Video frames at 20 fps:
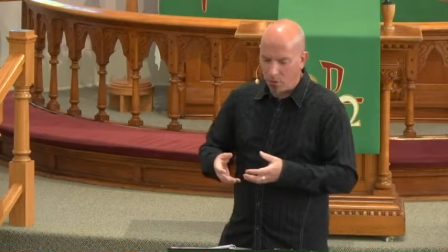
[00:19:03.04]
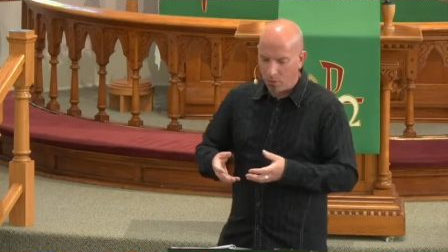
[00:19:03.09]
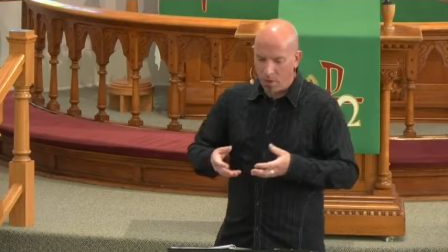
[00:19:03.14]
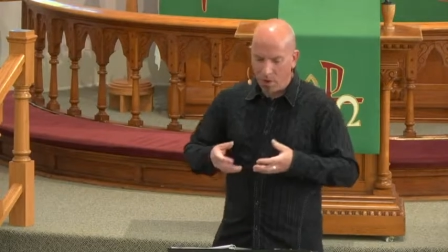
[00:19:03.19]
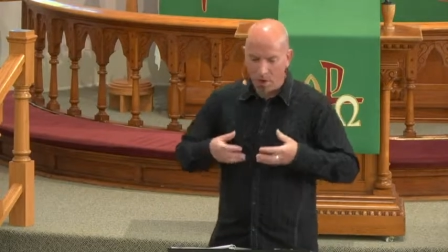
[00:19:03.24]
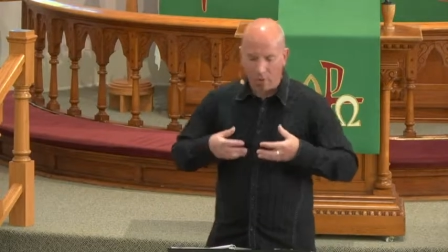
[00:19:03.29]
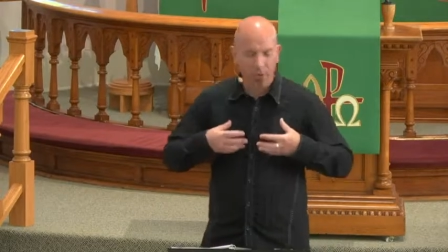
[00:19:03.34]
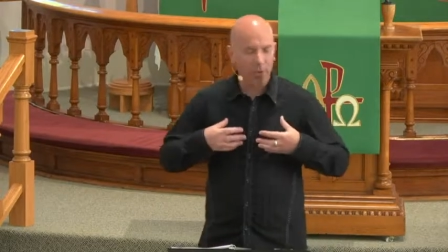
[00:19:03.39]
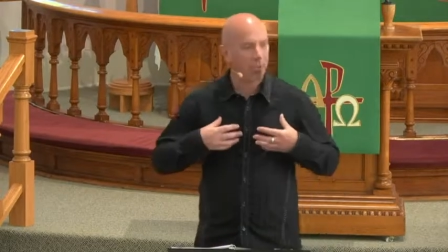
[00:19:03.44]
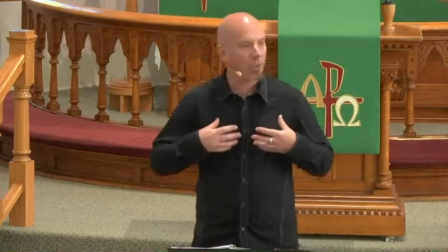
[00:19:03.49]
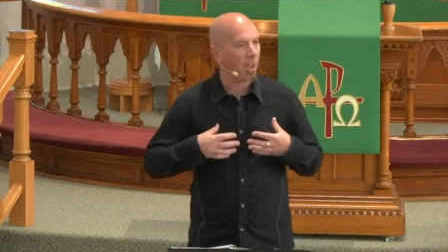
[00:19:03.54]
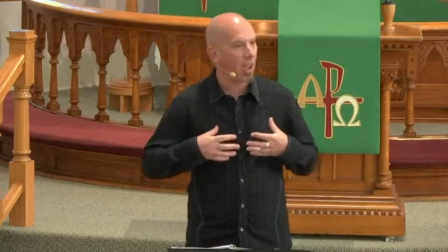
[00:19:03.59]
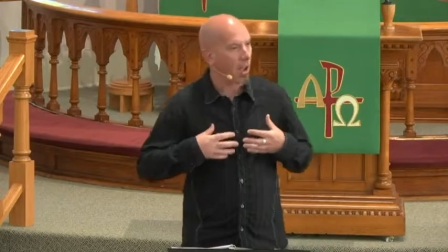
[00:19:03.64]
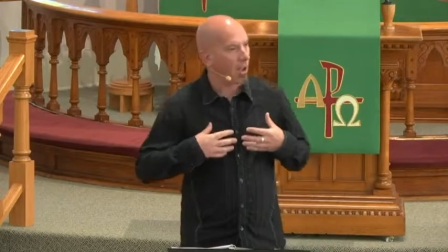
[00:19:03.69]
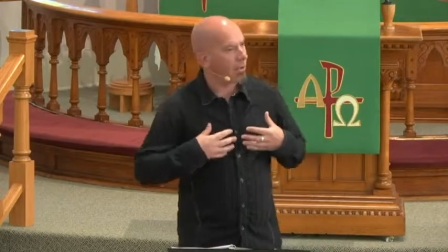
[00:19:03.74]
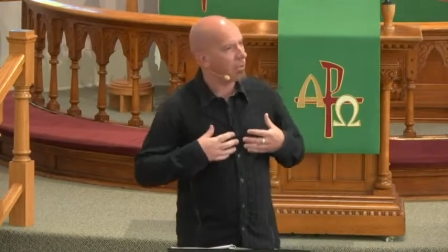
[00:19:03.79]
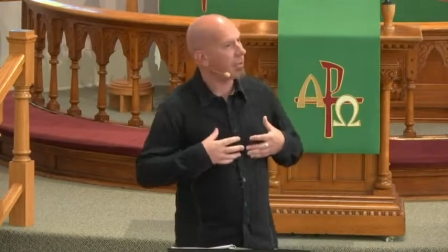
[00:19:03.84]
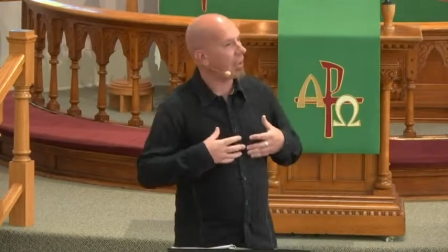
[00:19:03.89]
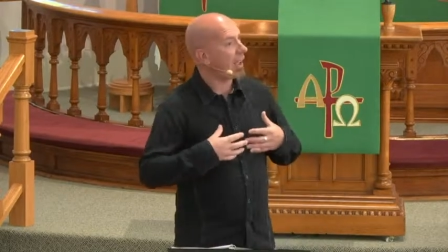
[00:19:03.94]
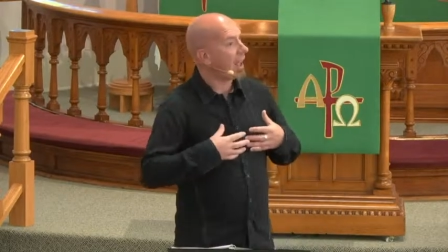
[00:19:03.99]
for
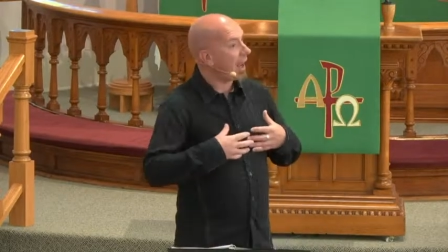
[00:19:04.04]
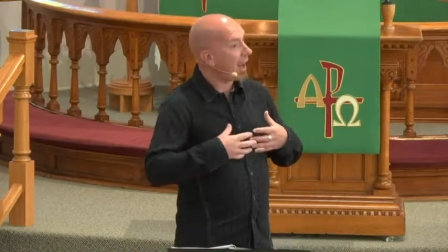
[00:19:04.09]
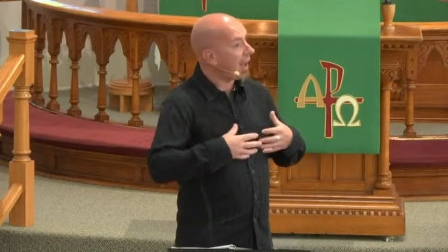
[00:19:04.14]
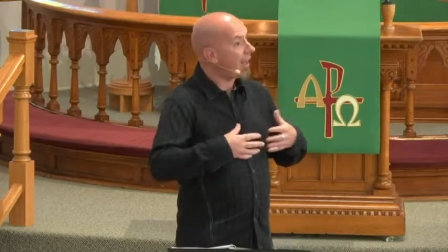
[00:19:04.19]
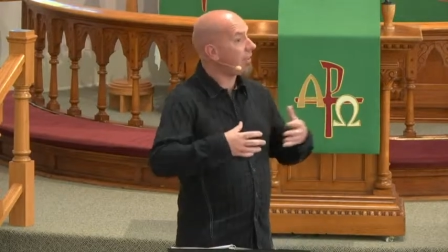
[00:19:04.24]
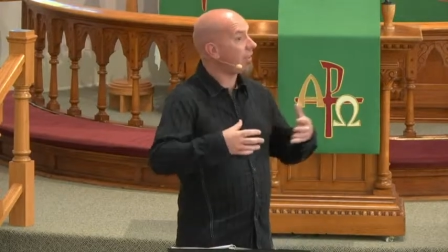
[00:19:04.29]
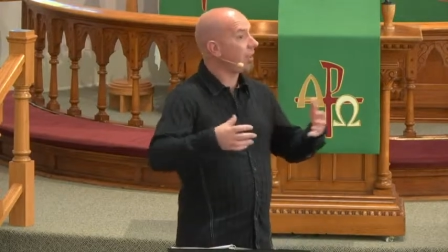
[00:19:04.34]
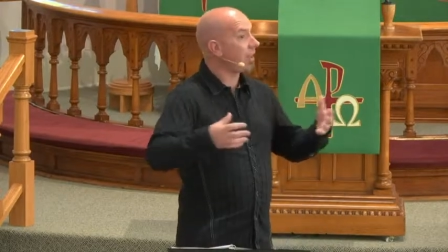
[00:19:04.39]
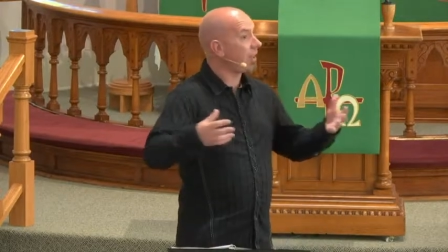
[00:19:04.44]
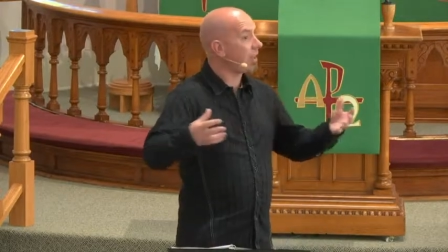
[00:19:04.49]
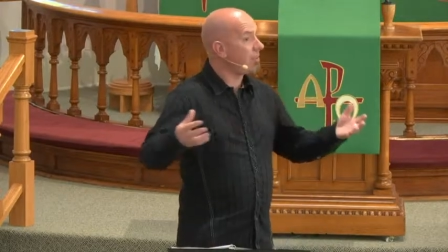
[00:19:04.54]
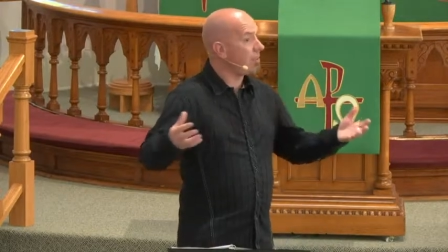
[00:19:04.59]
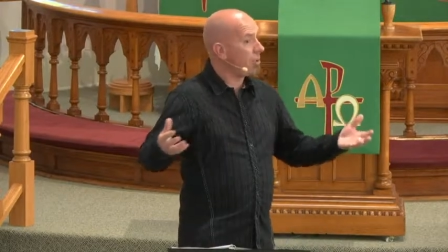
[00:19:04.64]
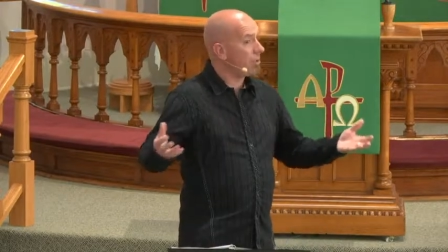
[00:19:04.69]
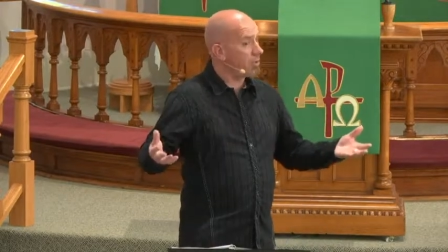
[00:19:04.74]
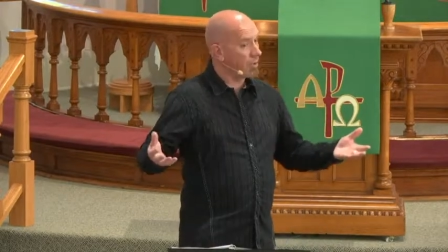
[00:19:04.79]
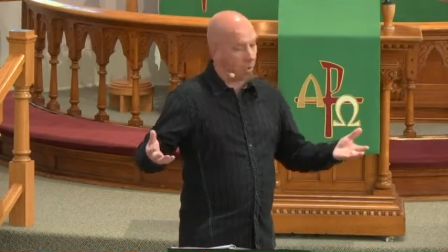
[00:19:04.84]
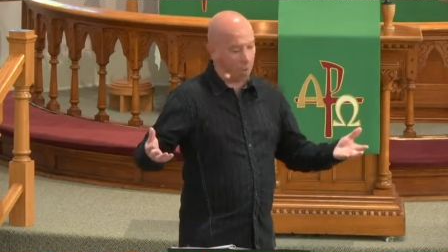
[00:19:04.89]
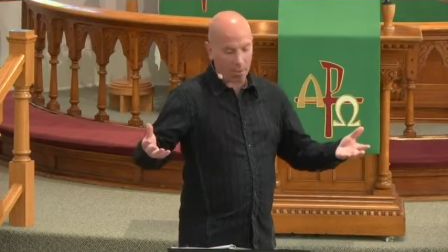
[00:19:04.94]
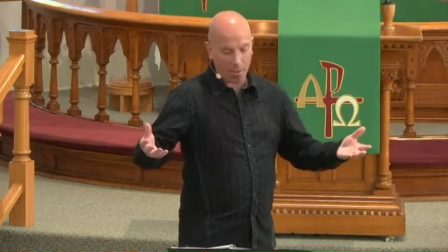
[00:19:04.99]
ourselves and as a
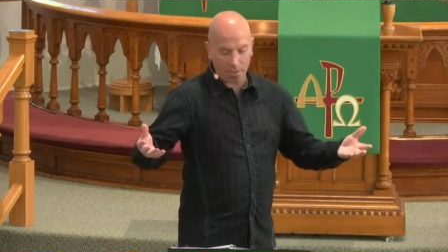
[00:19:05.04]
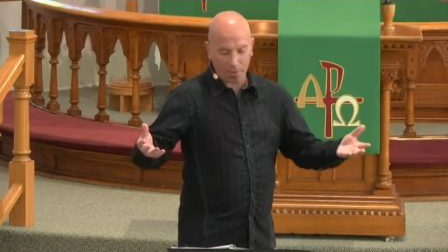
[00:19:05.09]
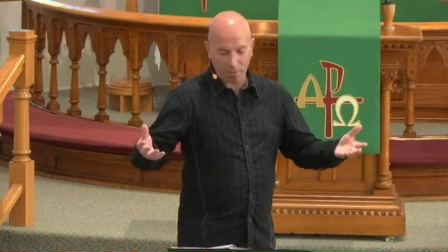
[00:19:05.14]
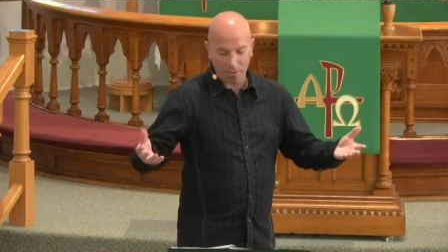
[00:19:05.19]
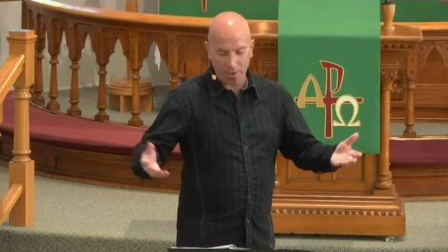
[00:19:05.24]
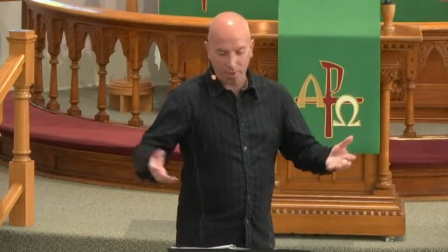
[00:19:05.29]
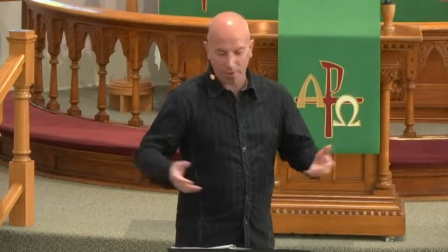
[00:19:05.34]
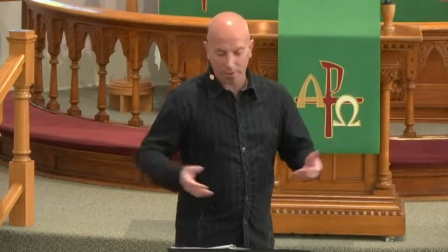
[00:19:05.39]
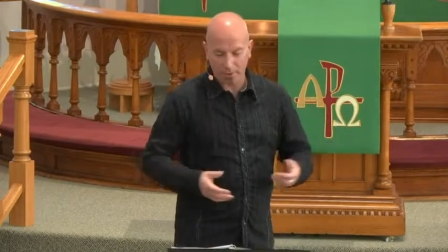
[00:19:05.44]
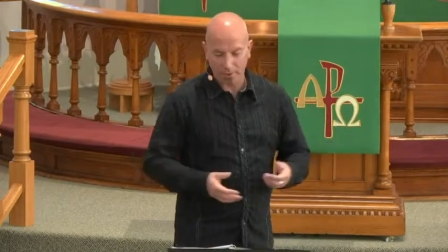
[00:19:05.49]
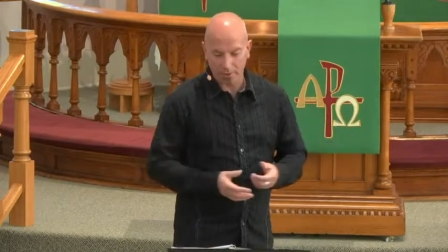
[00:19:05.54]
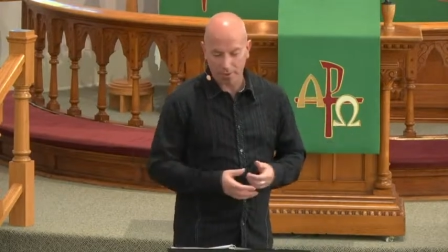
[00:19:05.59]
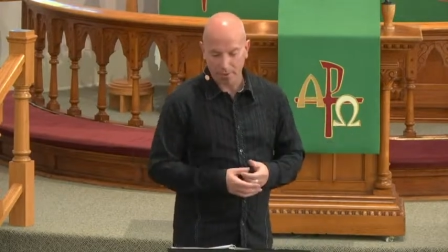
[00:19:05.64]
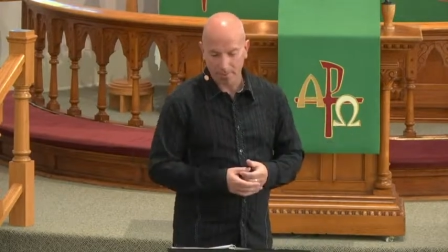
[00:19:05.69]
community of faith